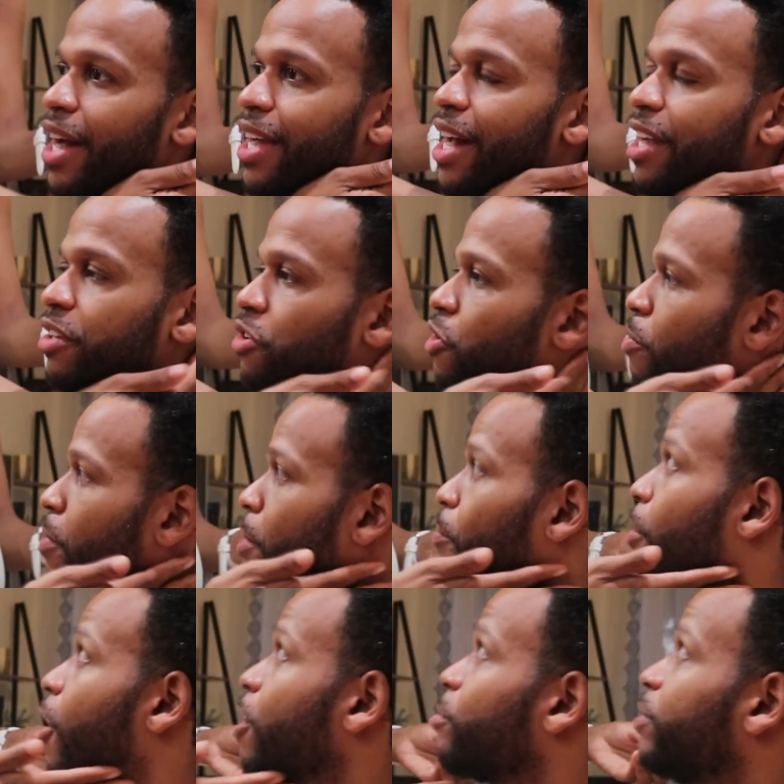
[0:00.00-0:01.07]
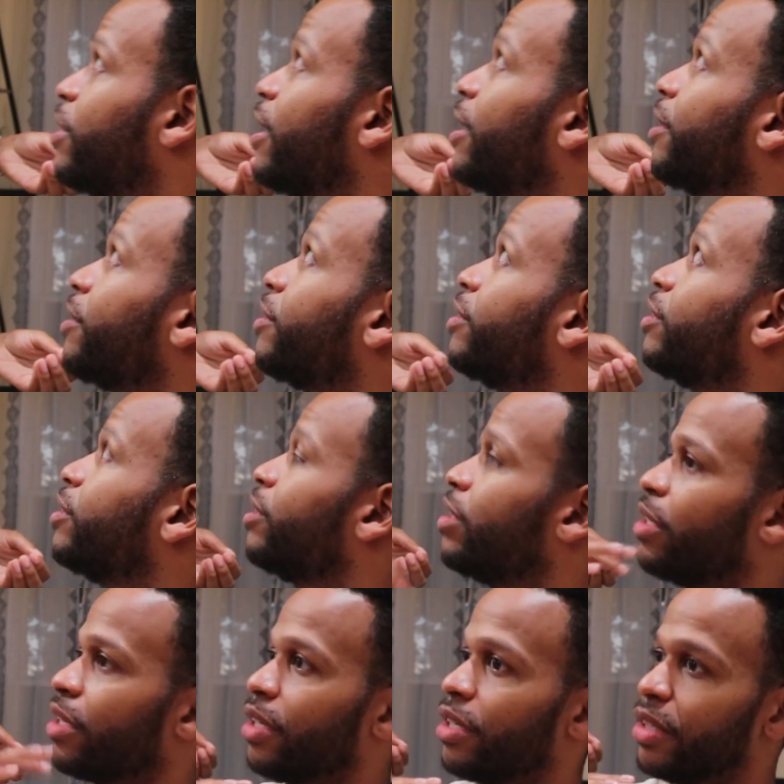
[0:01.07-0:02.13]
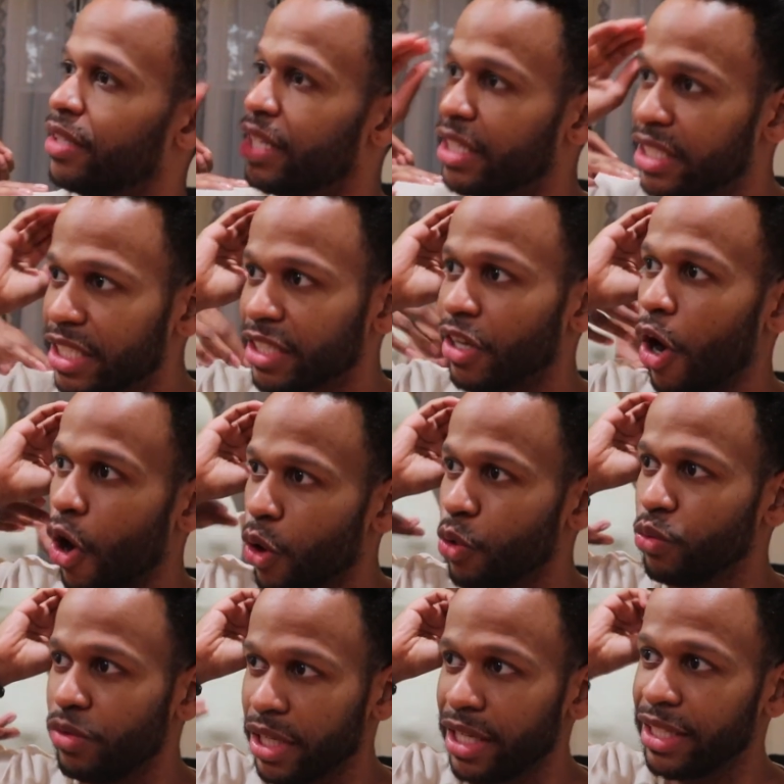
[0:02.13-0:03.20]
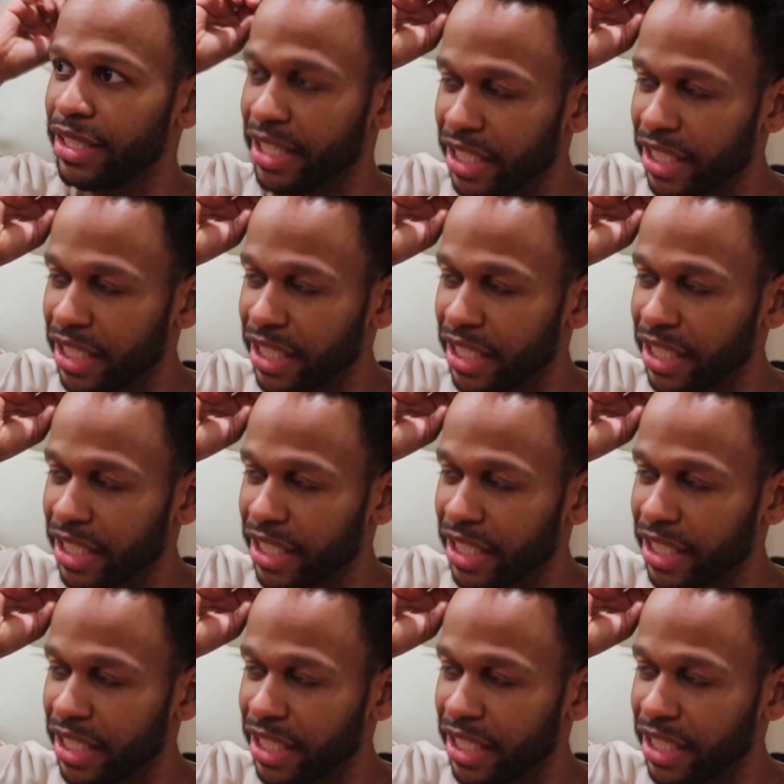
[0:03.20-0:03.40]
I gotta call my barber now. This is O D.